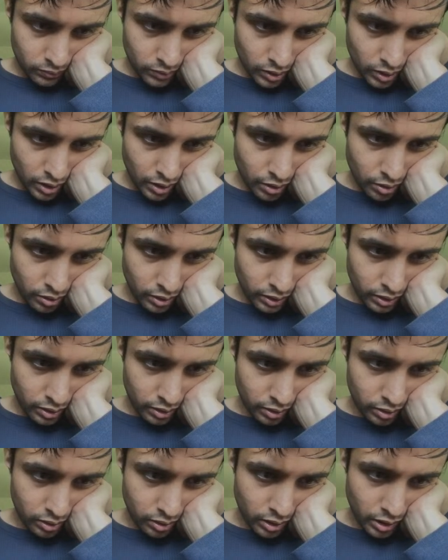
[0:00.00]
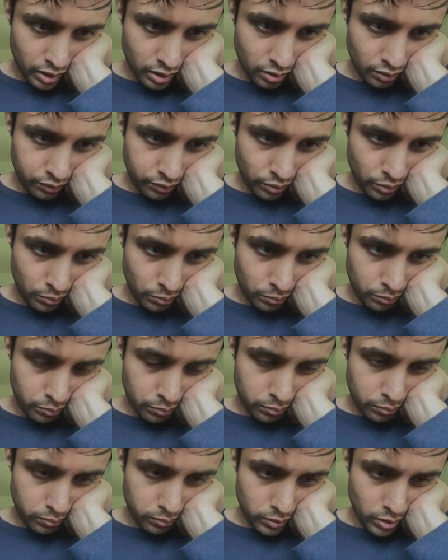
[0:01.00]
I know like this is kind of
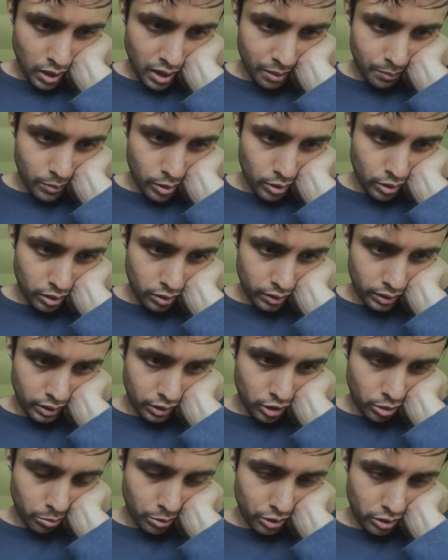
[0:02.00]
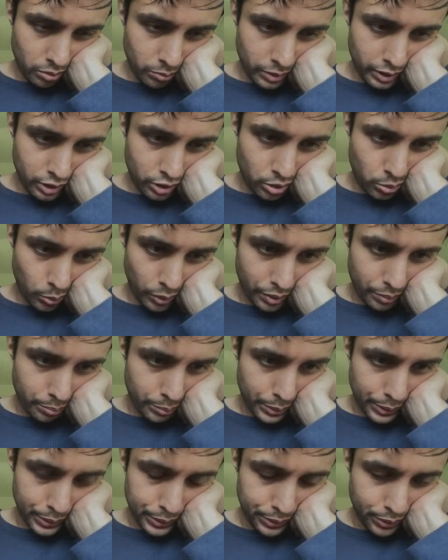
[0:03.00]
not most, like there should be some like string
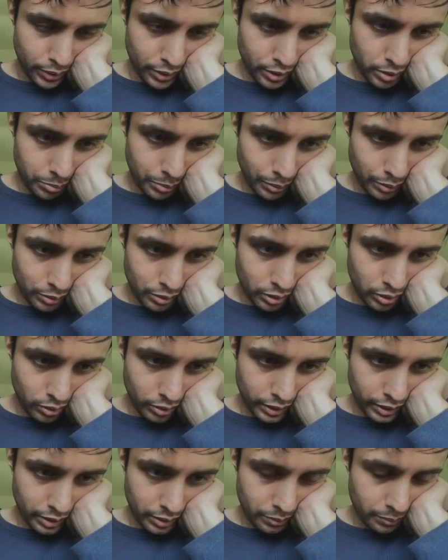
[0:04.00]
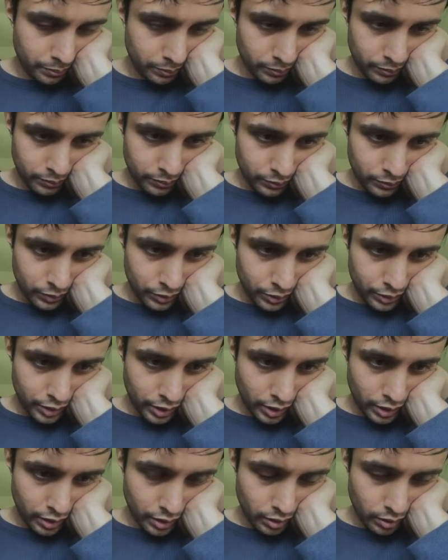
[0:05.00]
builder as opposed to like
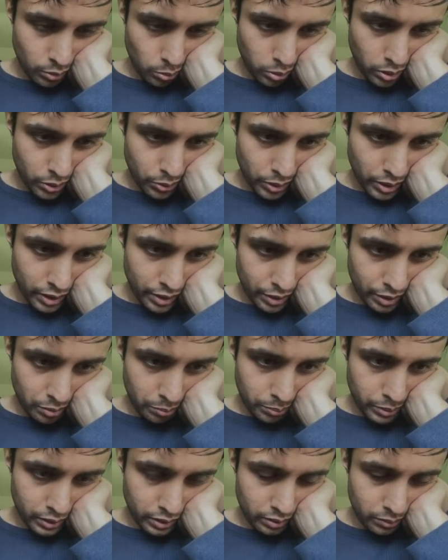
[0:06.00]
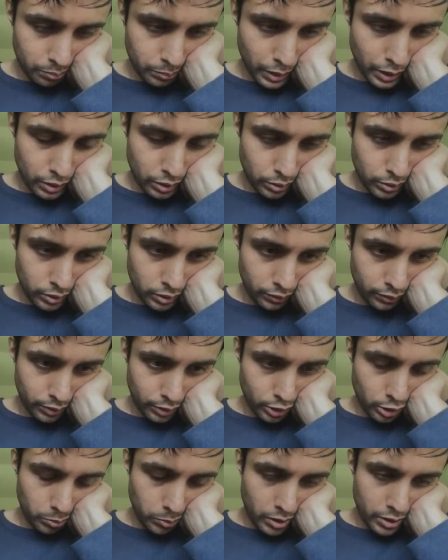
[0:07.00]
getting quadratic, but it makes no
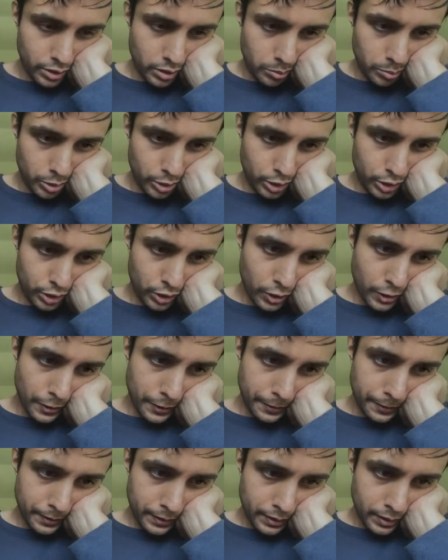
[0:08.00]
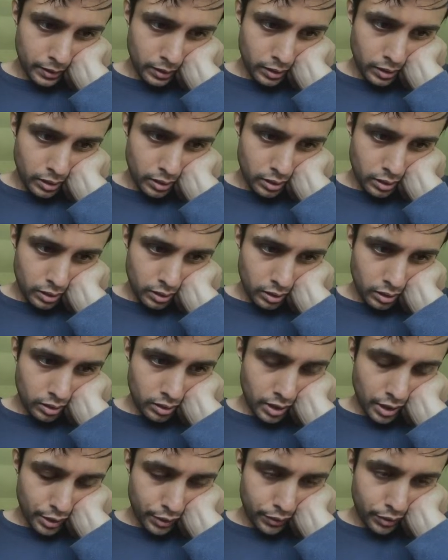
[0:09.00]
difference, small numbers. At
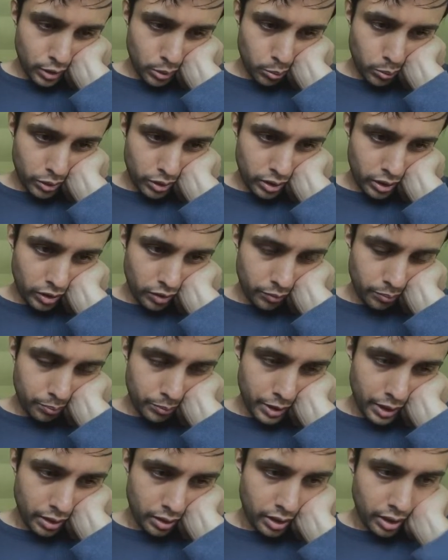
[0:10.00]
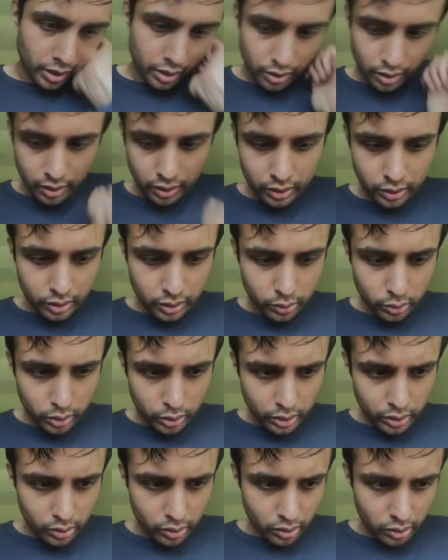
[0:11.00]
the end of this, we just kind of, yeah, okay,
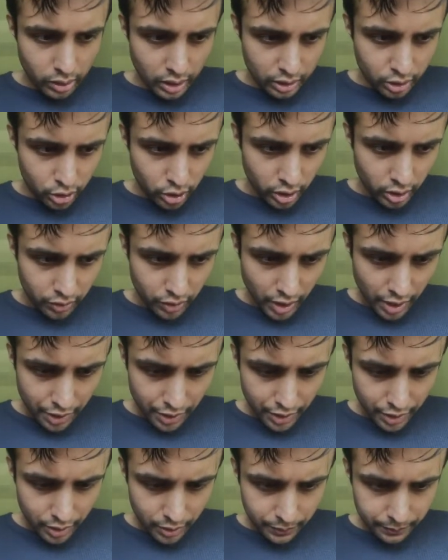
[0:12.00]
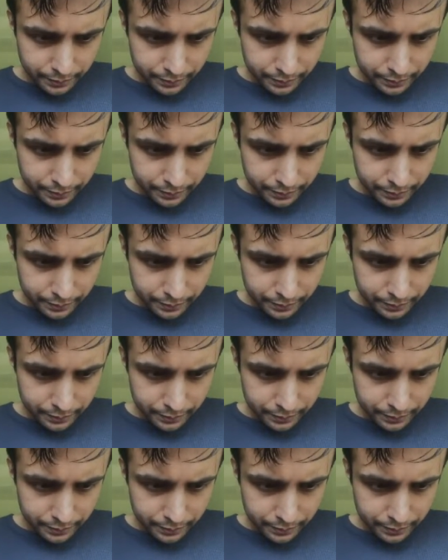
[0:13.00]
let's check that out.